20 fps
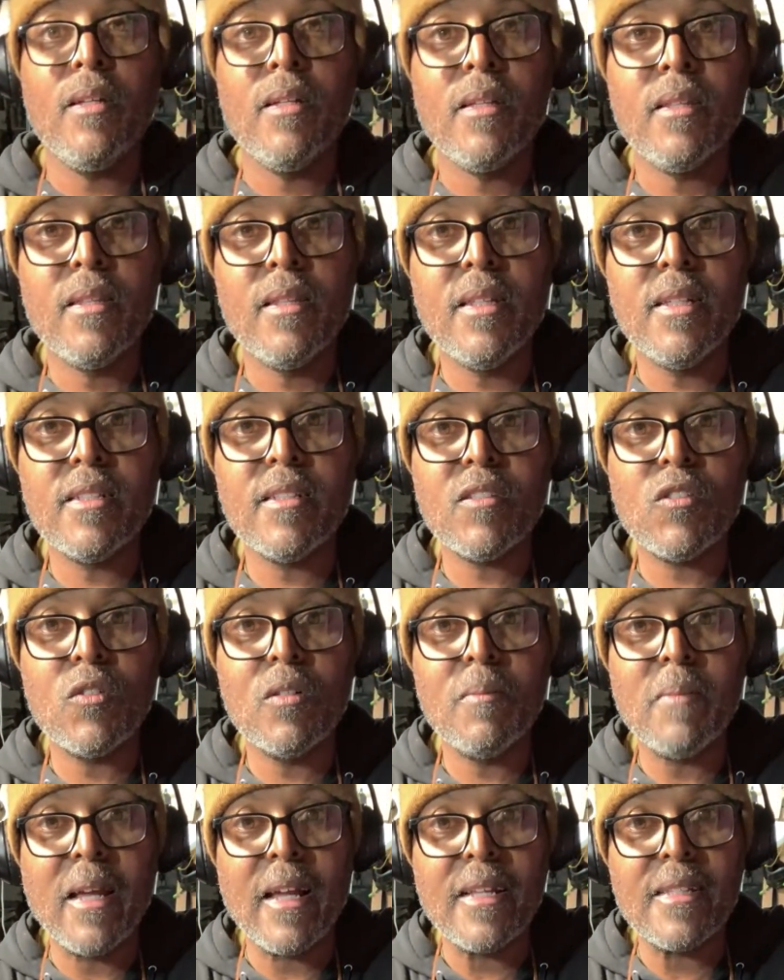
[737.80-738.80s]
This
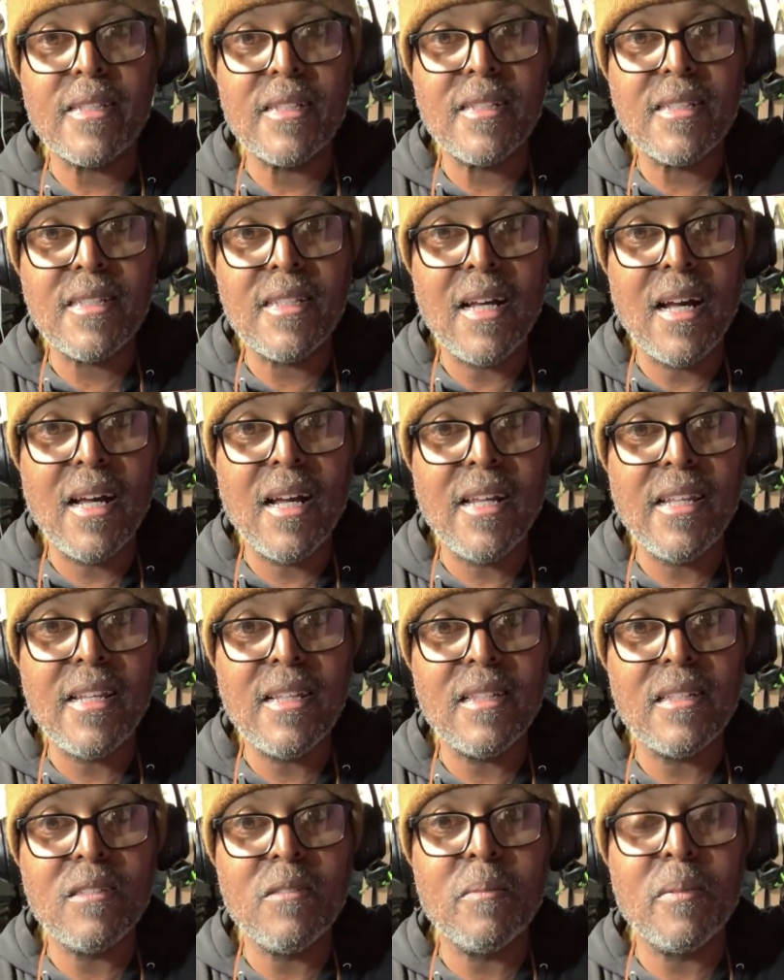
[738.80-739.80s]
Tormek has a tiny
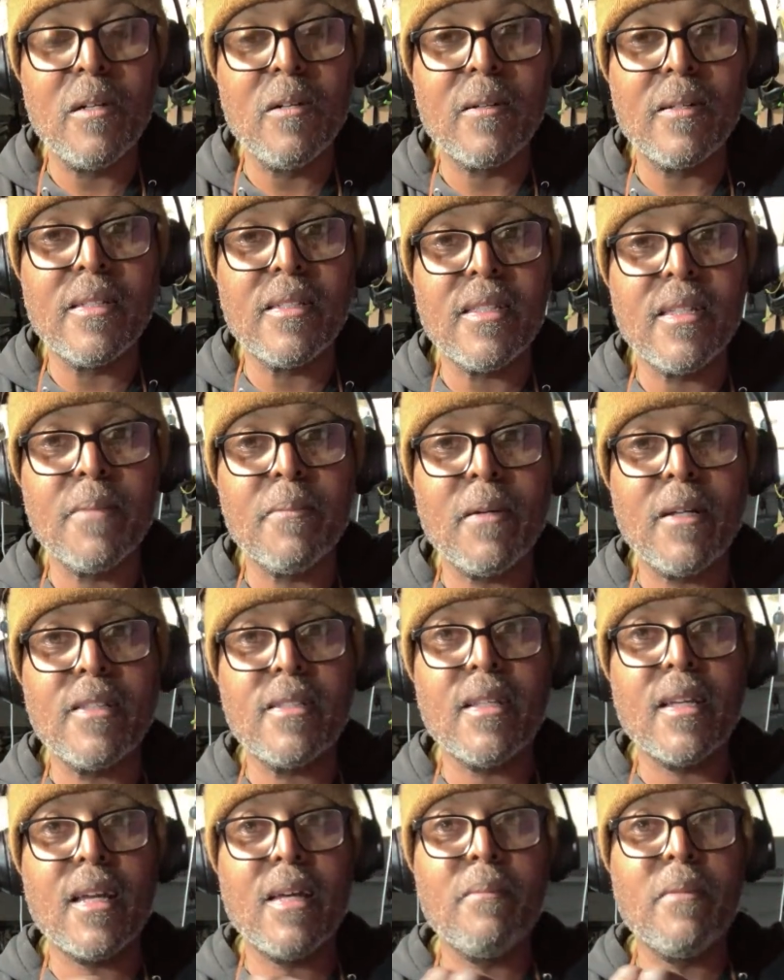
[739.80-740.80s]
little broken tip. I
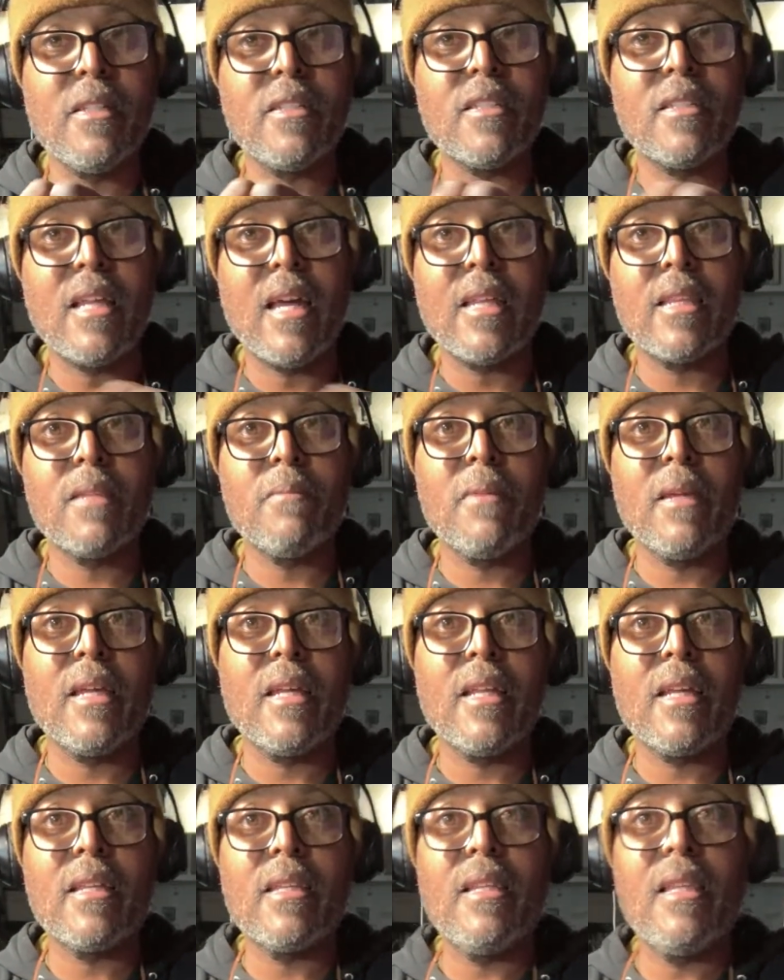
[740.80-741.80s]
think I mentioned that at the
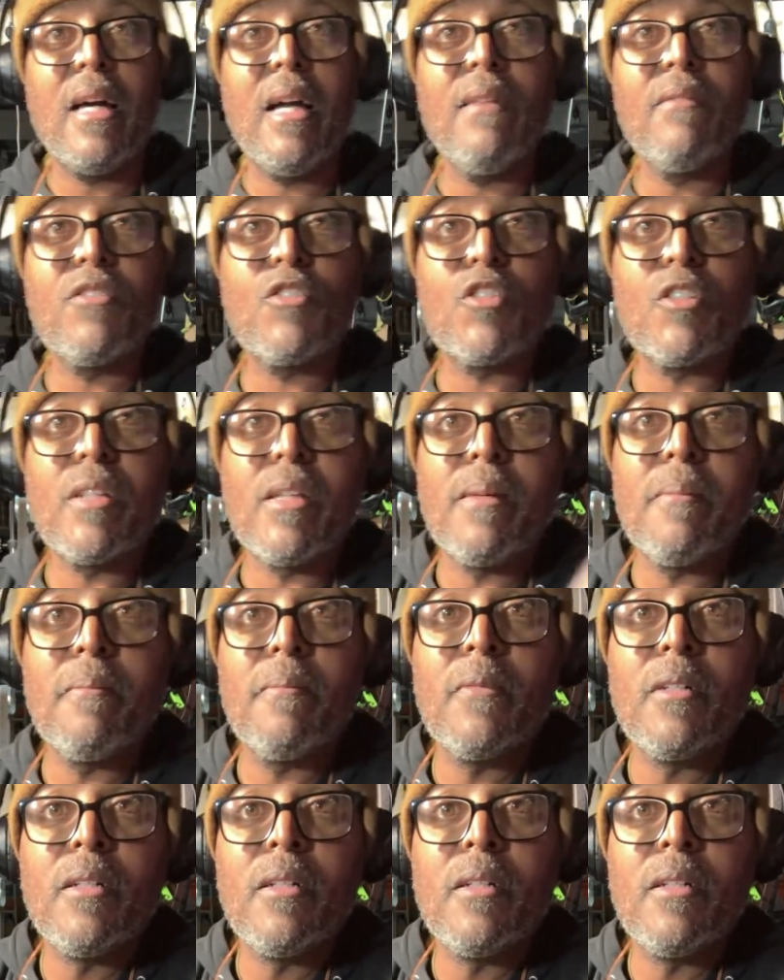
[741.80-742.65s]
beginning of the live stream.